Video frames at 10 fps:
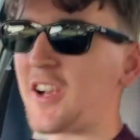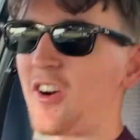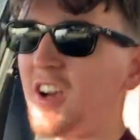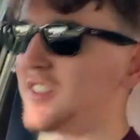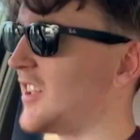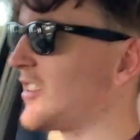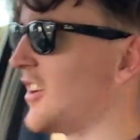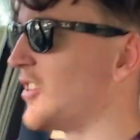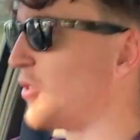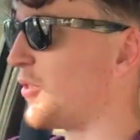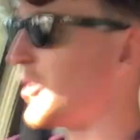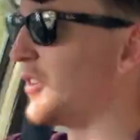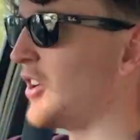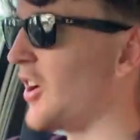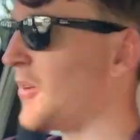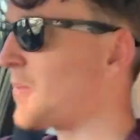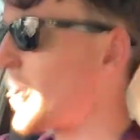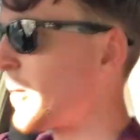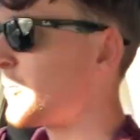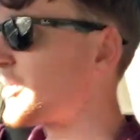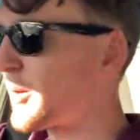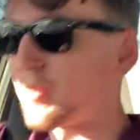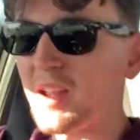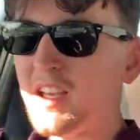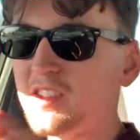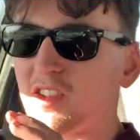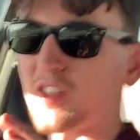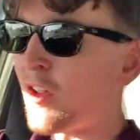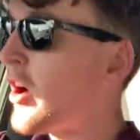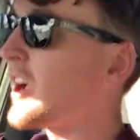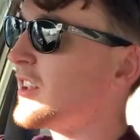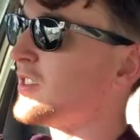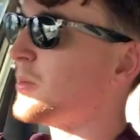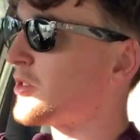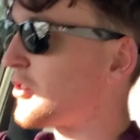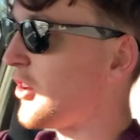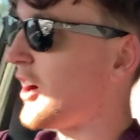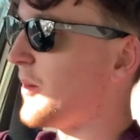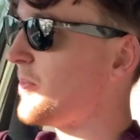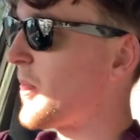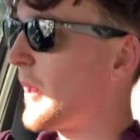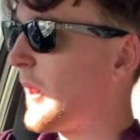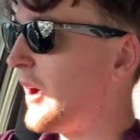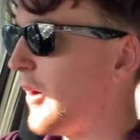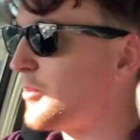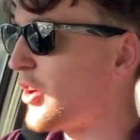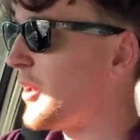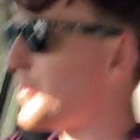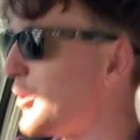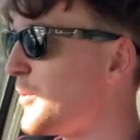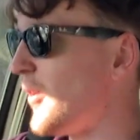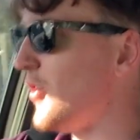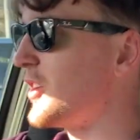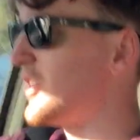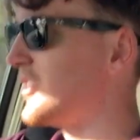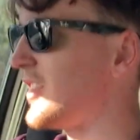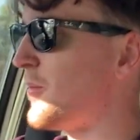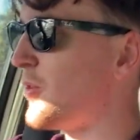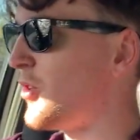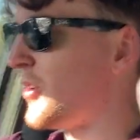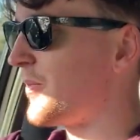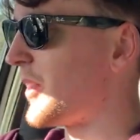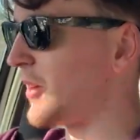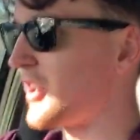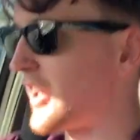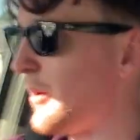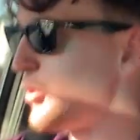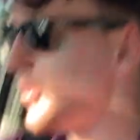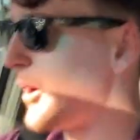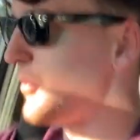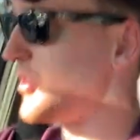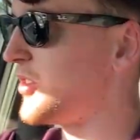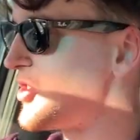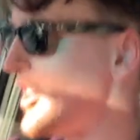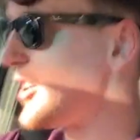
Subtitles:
guys, that's going to do it for the video. Please like and subscribe. I'm trying to build my audience up more. I'm going to keep doing up this cheeky